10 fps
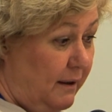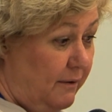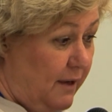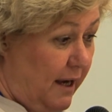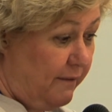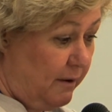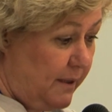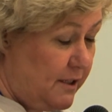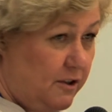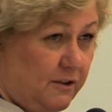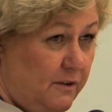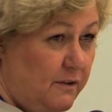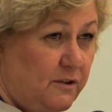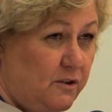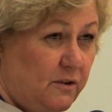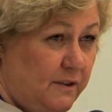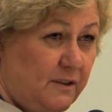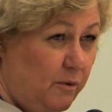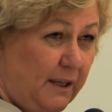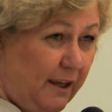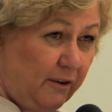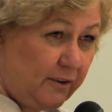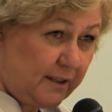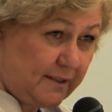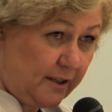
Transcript: if you have MS, you should still be healthy,